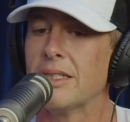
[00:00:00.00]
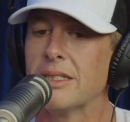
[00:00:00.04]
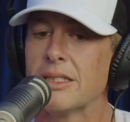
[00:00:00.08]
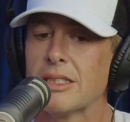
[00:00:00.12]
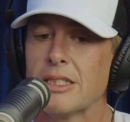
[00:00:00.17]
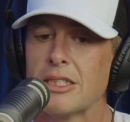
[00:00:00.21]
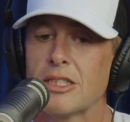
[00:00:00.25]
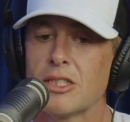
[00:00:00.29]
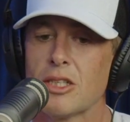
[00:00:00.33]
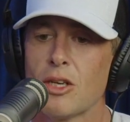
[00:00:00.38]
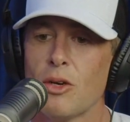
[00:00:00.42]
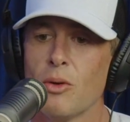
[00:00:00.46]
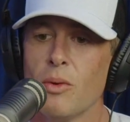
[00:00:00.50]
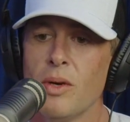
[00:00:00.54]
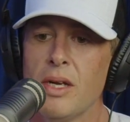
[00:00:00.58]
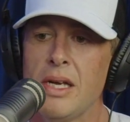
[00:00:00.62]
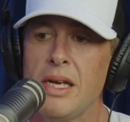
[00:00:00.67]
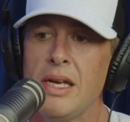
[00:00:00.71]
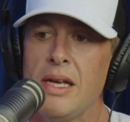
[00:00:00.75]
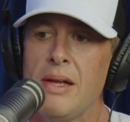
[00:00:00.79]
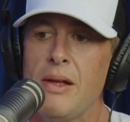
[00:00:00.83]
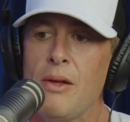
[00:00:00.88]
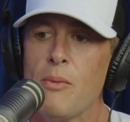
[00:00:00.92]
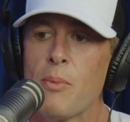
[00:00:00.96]
is. And so
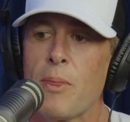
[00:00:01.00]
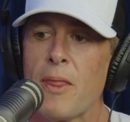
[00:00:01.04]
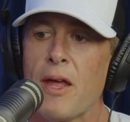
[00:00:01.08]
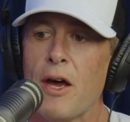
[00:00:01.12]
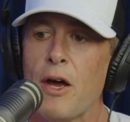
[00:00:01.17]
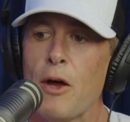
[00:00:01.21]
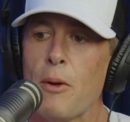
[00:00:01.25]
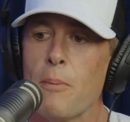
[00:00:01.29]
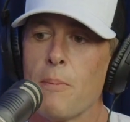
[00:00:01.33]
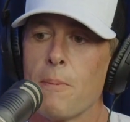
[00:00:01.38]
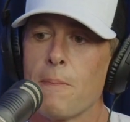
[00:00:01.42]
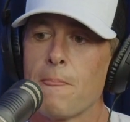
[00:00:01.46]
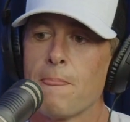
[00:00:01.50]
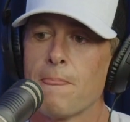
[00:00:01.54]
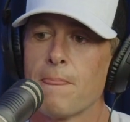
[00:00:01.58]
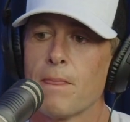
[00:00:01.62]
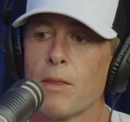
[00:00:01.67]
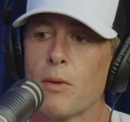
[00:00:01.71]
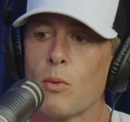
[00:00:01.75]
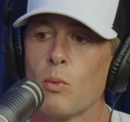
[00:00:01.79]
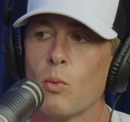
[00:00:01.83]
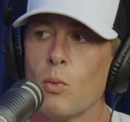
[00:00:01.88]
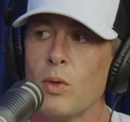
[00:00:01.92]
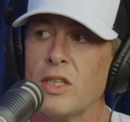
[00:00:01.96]

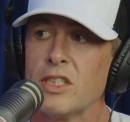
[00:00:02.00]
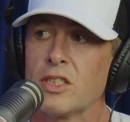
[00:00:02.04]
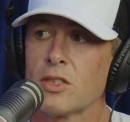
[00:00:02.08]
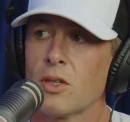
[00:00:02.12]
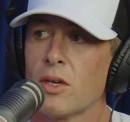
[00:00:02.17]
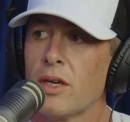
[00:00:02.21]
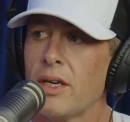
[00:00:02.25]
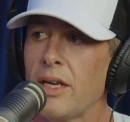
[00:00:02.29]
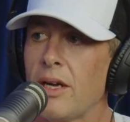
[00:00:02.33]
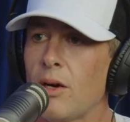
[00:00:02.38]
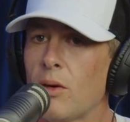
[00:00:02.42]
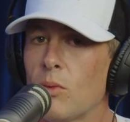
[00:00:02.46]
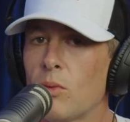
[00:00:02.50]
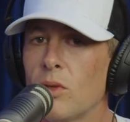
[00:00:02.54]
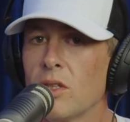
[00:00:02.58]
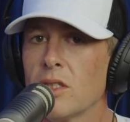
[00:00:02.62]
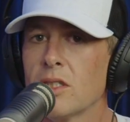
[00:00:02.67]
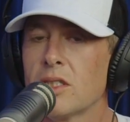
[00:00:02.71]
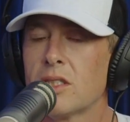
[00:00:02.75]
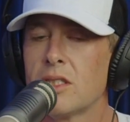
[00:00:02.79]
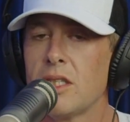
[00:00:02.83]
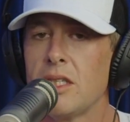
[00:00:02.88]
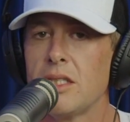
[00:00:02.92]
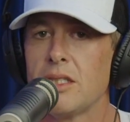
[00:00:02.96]
we started out, real
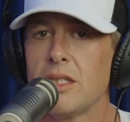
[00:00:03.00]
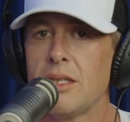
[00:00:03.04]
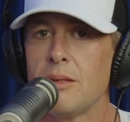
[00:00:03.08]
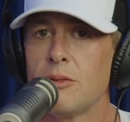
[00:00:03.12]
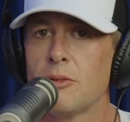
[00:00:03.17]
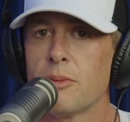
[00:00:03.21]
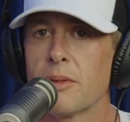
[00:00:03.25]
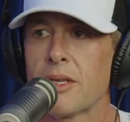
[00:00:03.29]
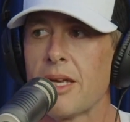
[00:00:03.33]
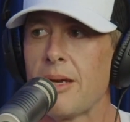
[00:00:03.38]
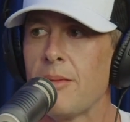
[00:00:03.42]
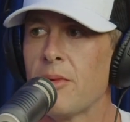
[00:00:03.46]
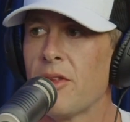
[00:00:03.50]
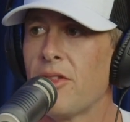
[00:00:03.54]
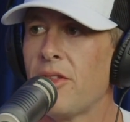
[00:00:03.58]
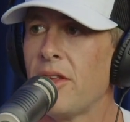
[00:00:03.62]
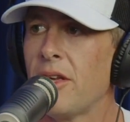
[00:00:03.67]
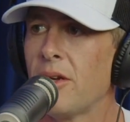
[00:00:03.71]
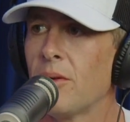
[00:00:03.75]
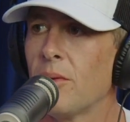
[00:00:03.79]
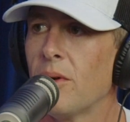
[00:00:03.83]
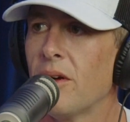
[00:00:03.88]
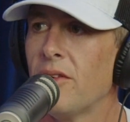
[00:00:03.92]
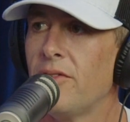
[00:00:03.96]
estate teams became a
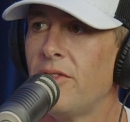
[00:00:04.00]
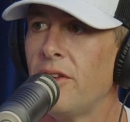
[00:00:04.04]
thing,